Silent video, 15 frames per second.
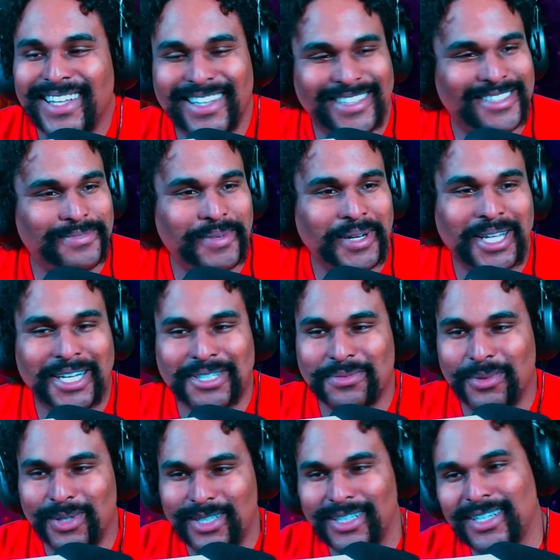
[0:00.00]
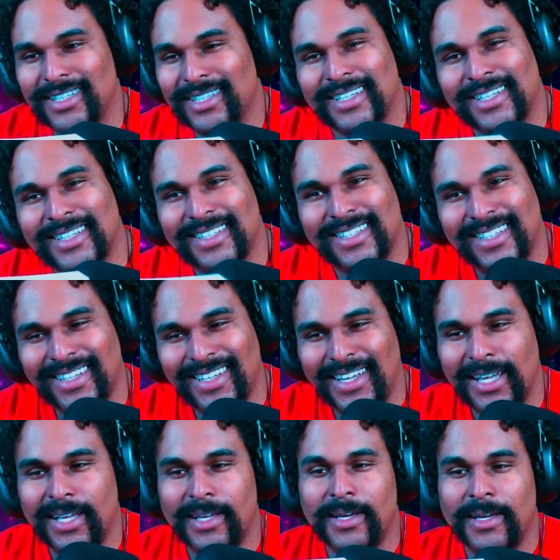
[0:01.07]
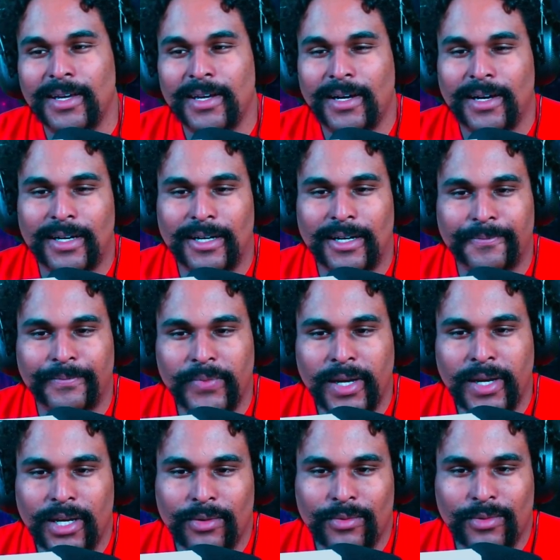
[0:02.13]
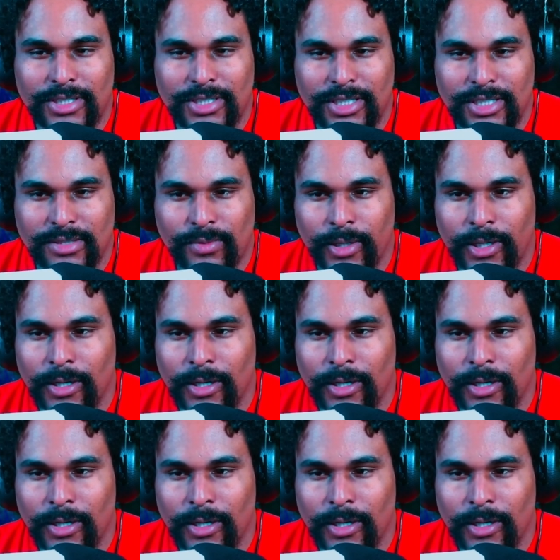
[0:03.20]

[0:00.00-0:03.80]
this is my last one. Uh, where she swung her